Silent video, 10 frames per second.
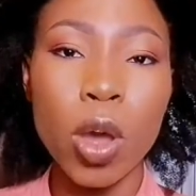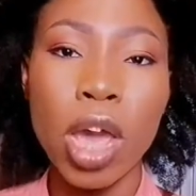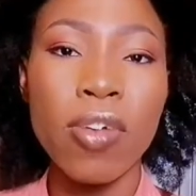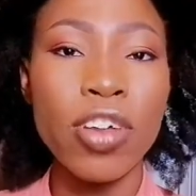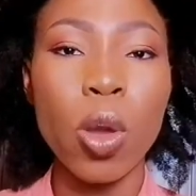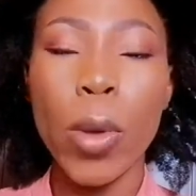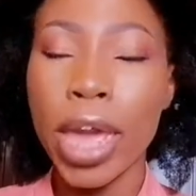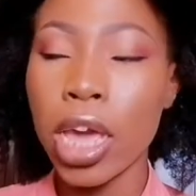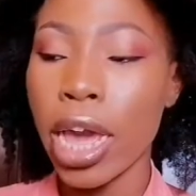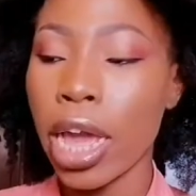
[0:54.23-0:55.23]
Okay, very
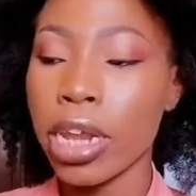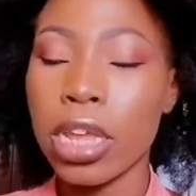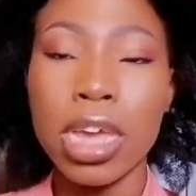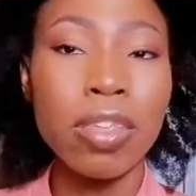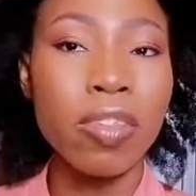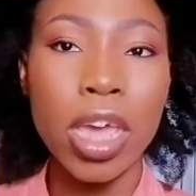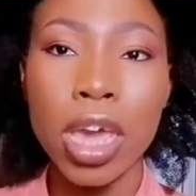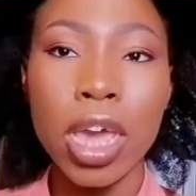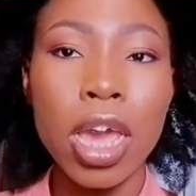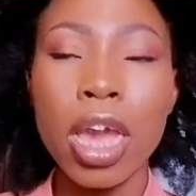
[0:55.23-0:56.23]
quick and easy.